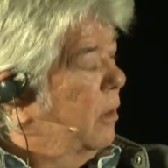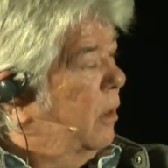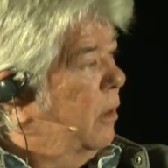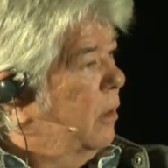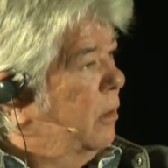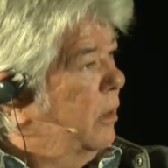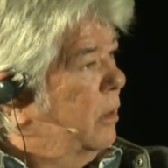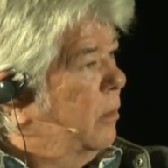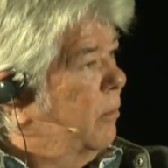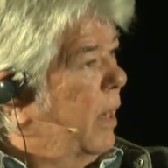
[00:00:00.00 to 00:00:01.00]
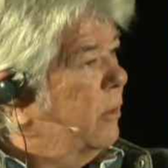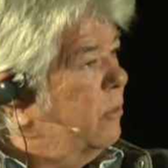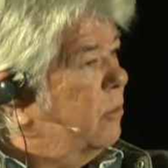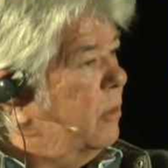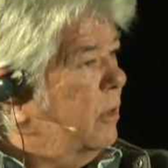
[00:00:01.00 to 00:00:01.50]
the
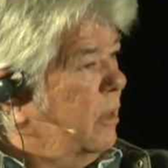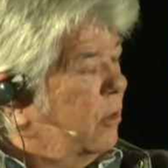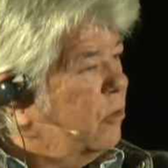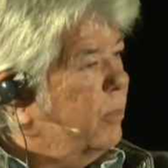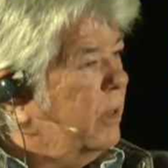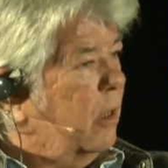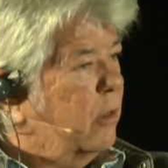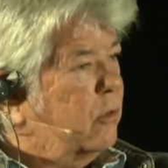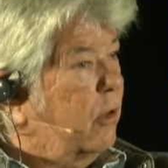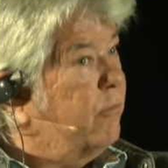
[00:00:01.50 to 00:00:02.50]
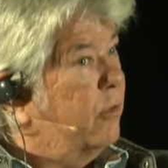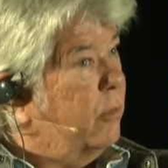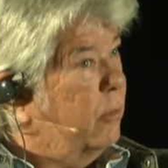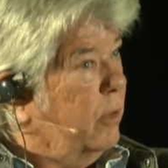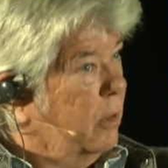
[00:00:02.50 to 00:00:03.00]
mountains, in the hills, because of
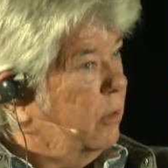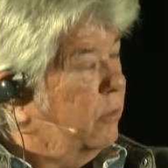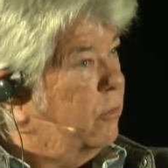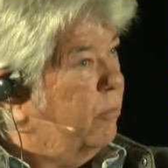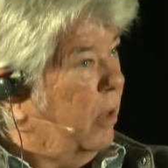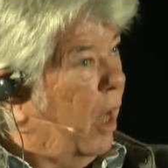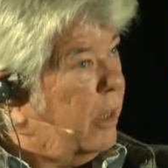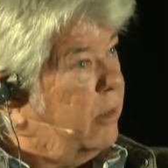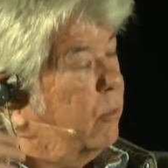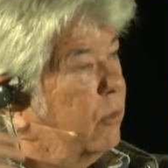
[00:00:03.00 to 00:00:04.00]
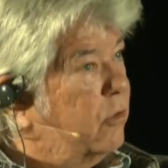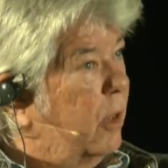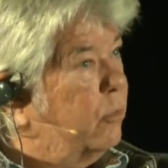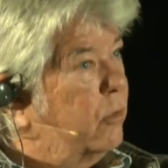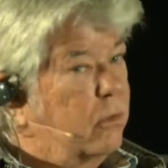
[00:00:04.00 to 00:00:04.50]
the hills block
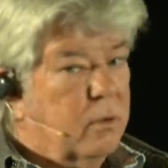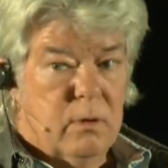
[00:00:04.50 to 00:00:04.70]
reception.